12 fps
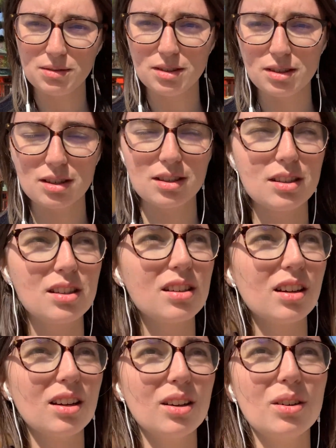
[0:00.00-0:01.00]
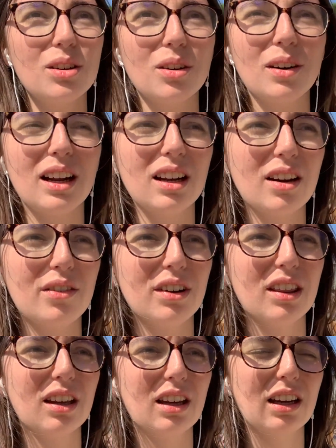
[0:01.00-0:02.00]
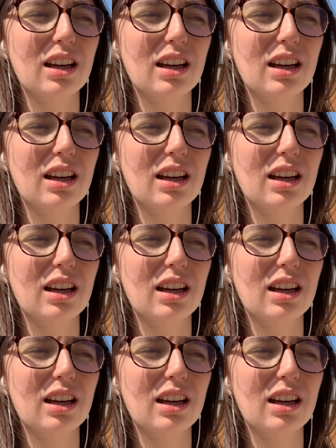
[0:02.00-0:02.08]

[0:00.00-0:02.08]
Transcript: just look around everything.